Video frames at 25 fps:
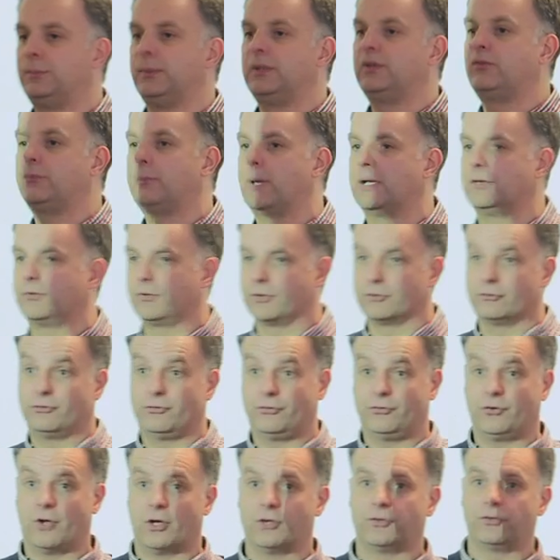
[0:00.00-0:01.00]
be spent on
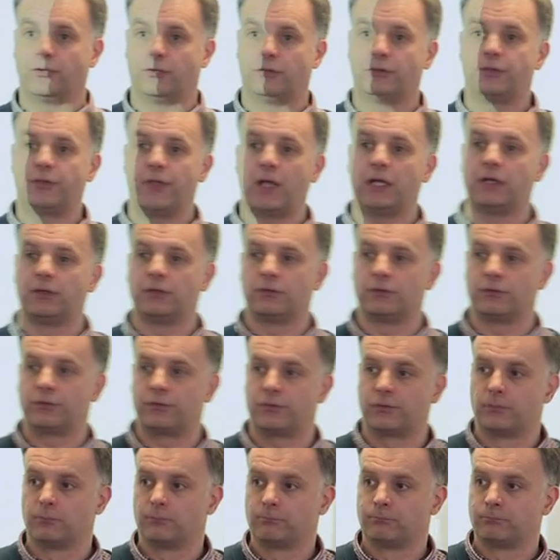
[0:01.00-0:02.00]
certain
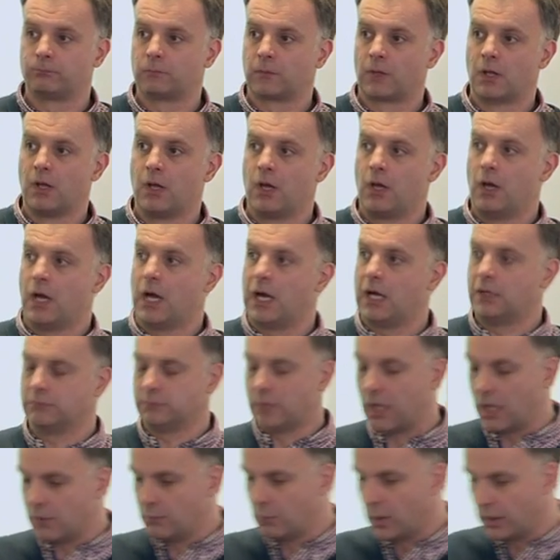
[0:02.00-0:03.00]
things.
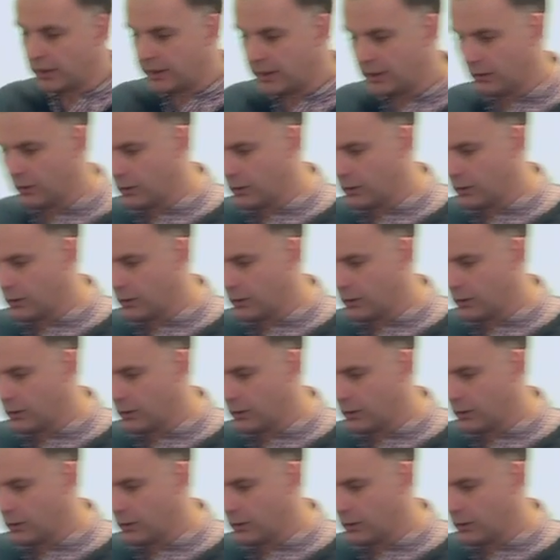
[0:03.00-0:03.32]
I'm working